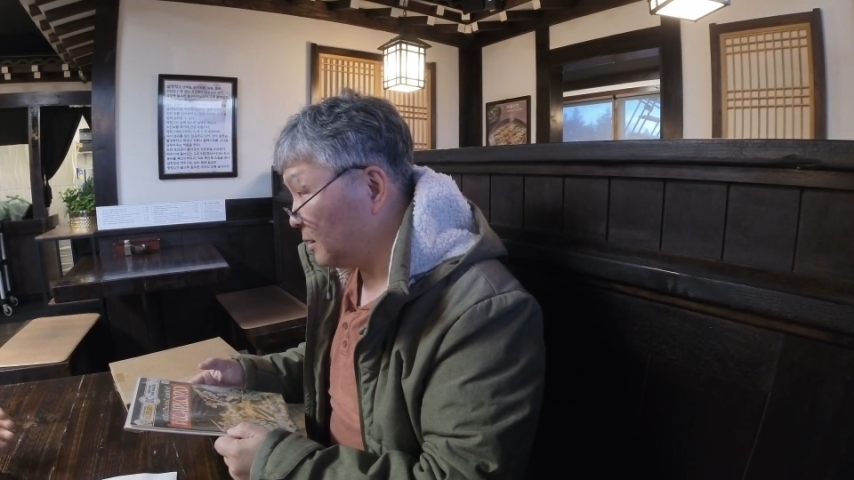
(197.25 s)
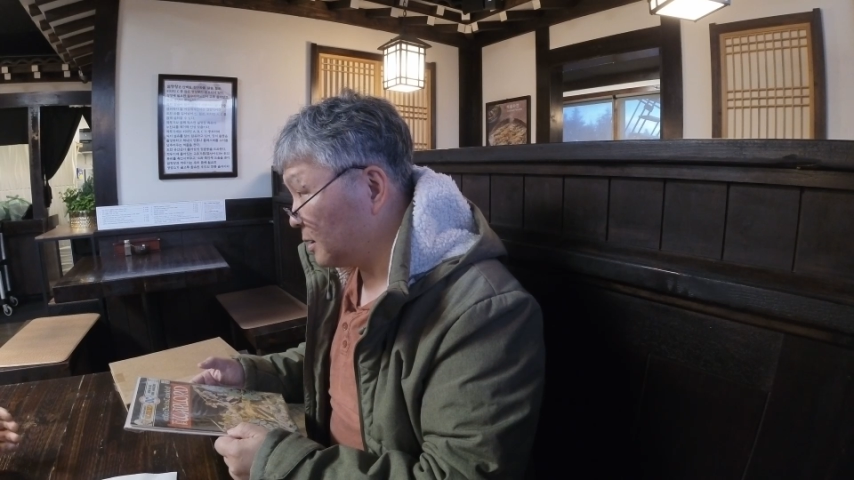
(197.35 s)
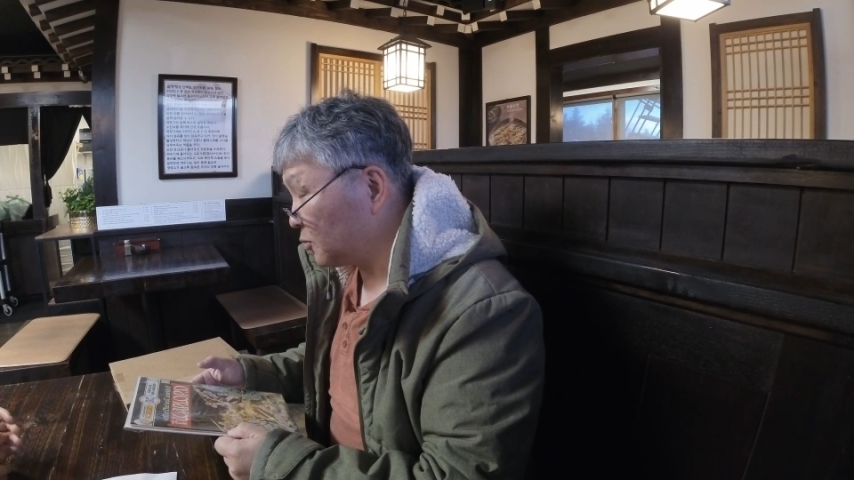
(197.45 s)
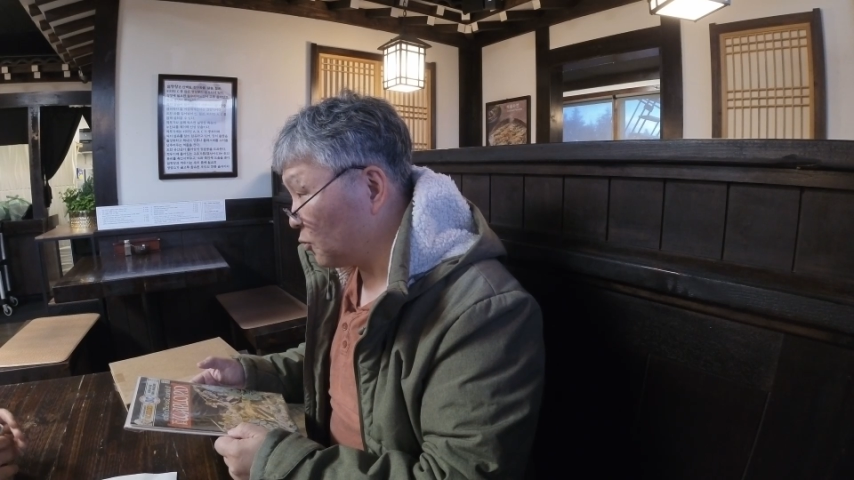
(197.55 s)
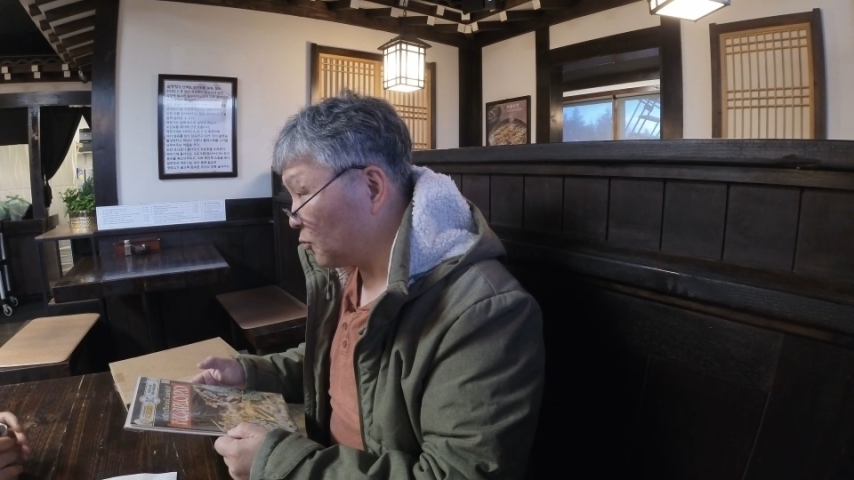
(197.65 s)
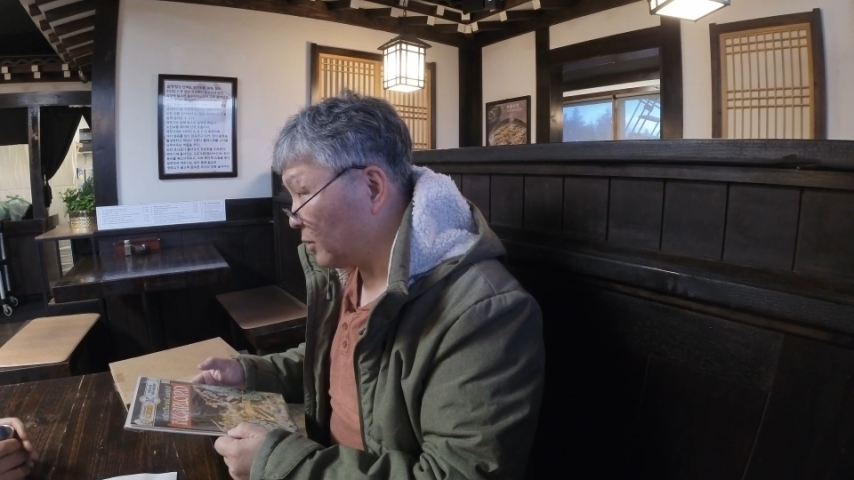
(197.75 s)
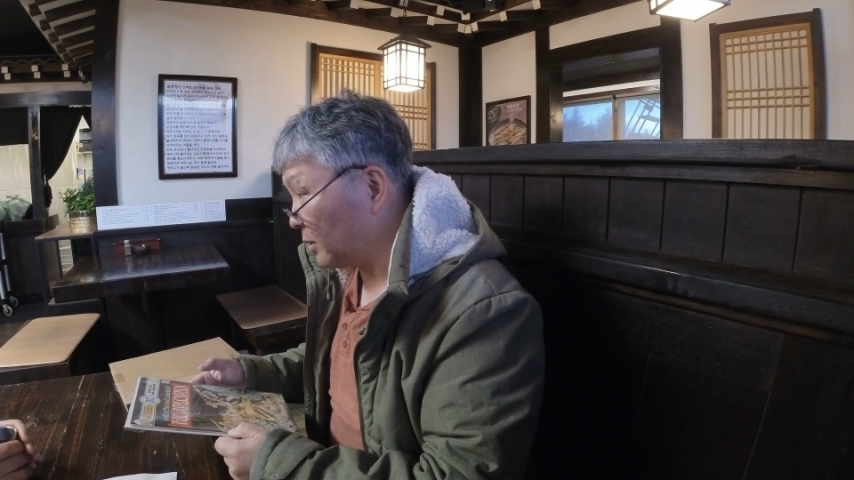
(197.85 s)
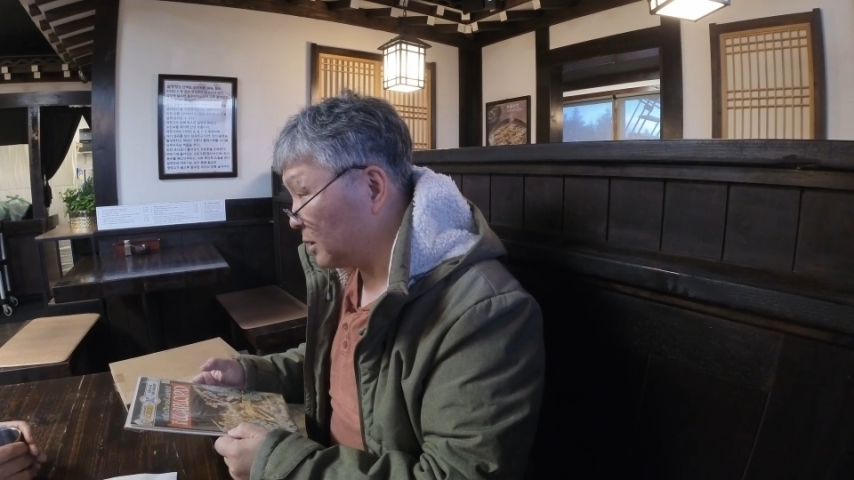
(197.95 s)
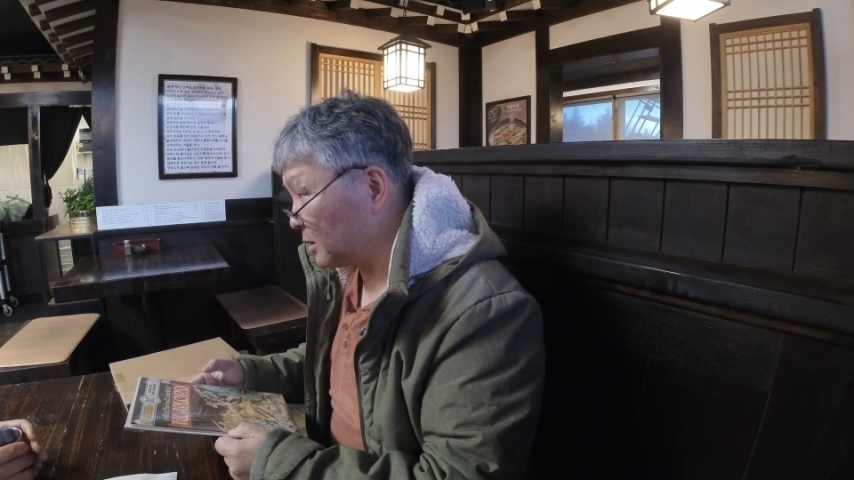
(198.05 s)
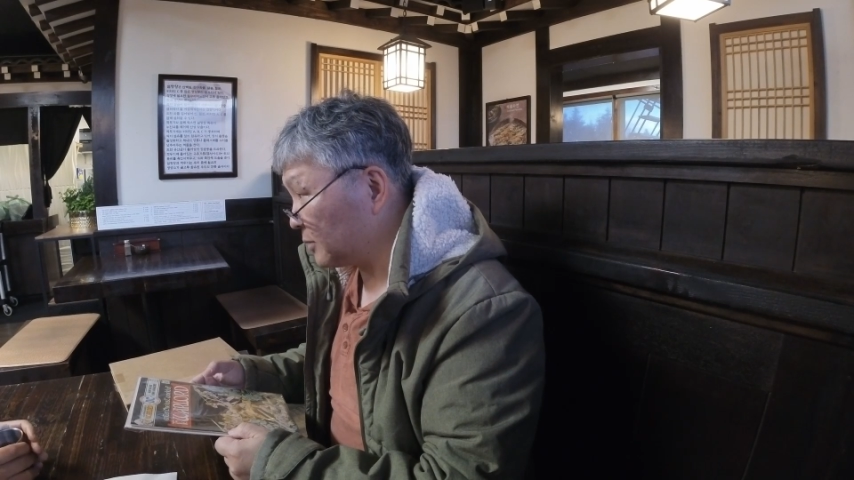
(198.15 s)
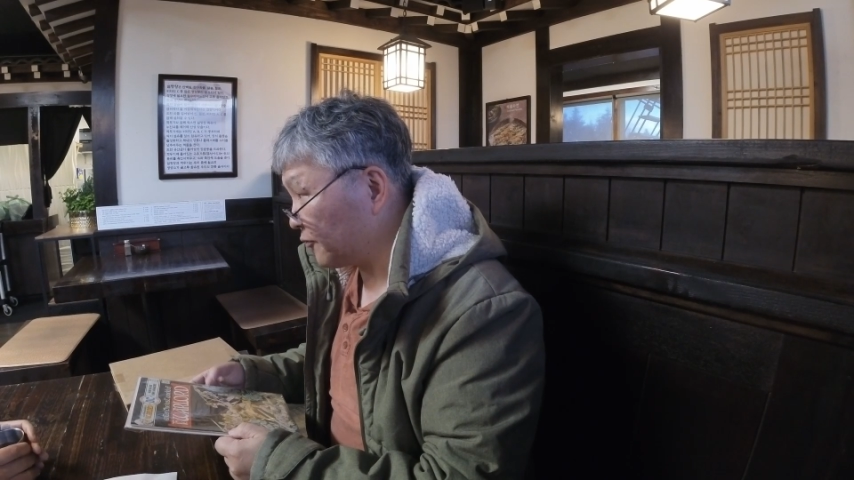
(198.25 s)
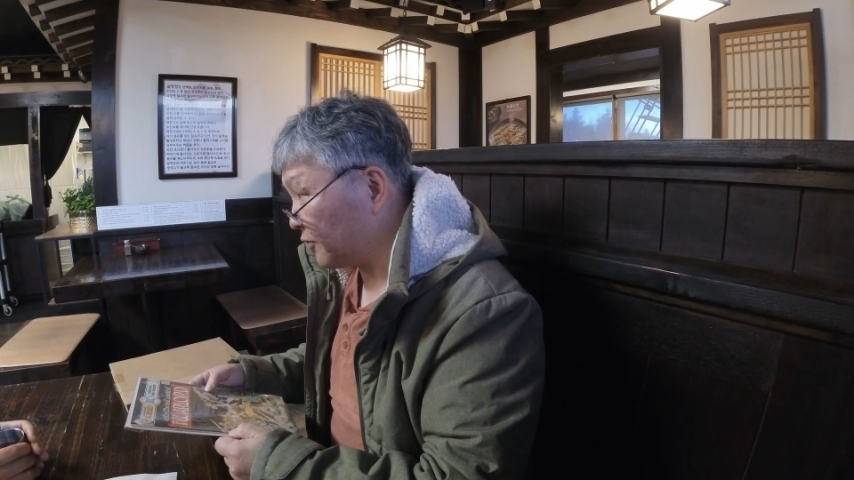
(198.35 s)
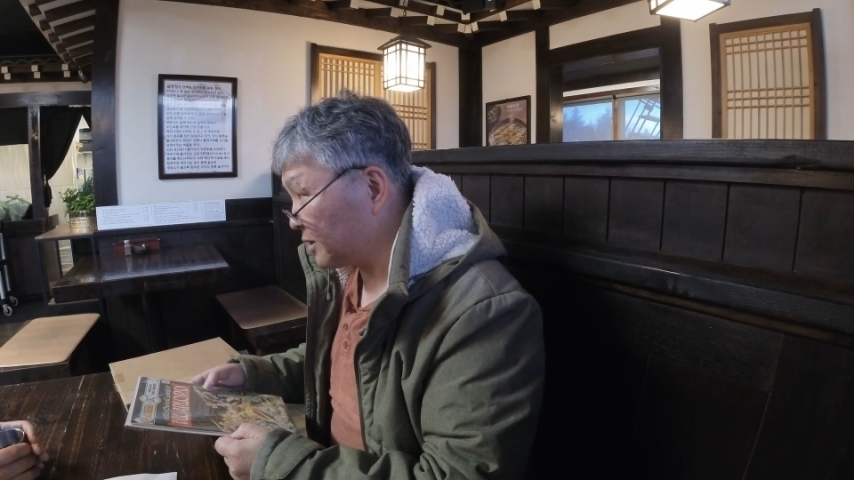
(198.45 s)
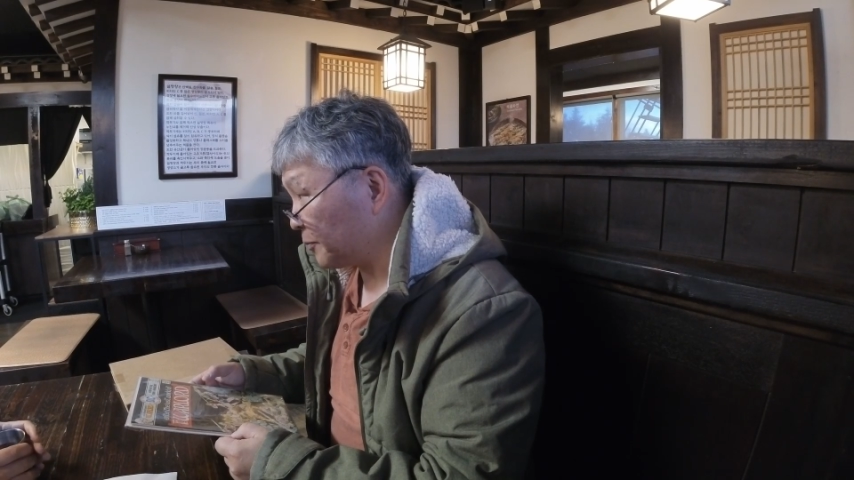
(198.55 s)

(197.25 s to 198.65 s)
There's a his first